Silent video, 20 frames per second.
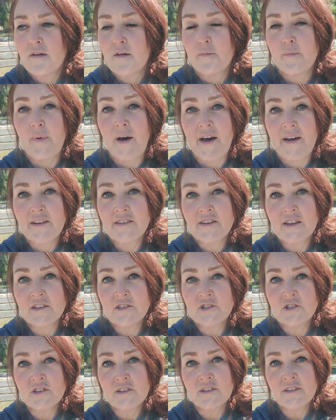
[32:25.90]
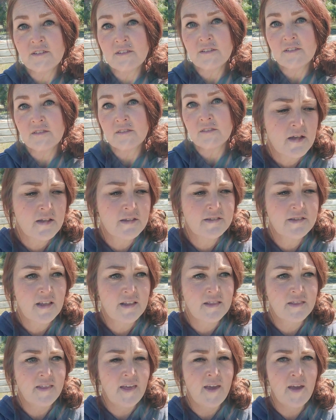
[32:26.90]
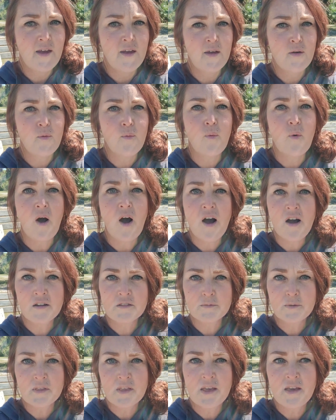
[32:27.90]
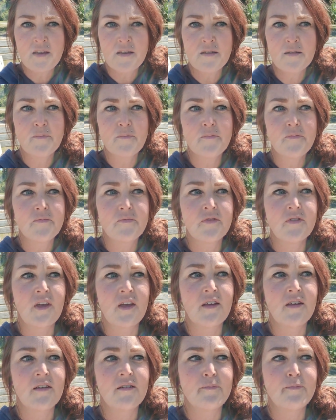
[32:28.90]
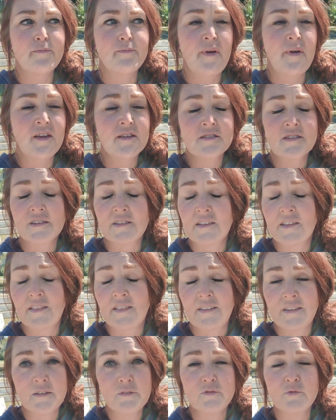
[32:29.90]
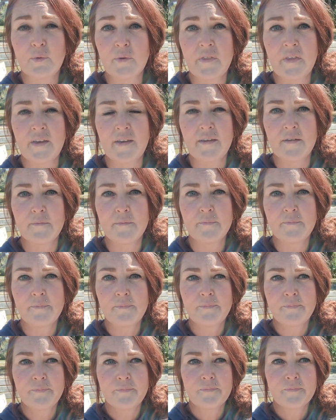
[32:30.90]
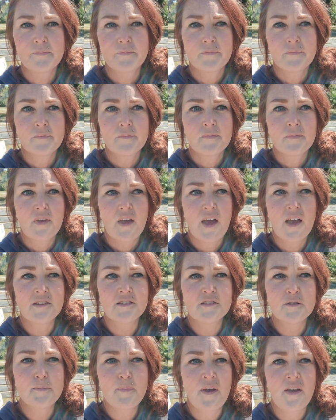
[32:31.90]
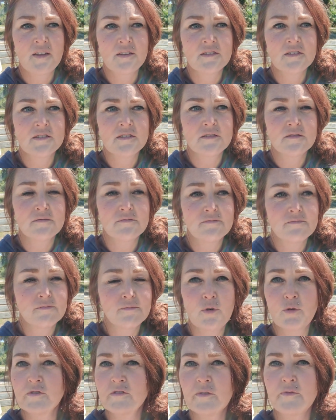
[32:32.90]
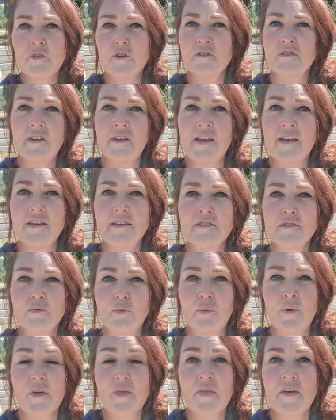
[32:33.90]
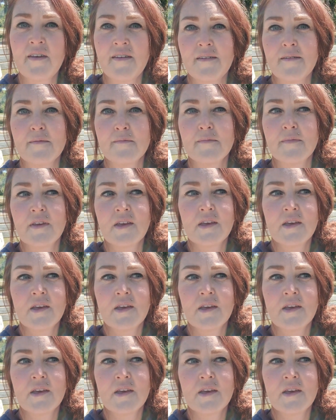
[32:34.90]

my attention is that they walked with him, they basically lived with him, and spent most of their days with him.